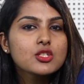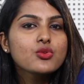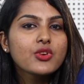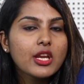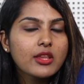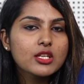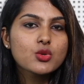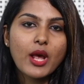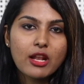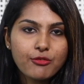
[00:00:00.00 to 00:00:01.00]
to read that
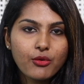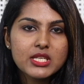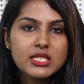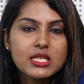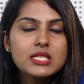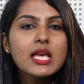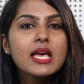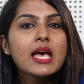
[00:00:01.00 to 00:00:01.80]
12 questions,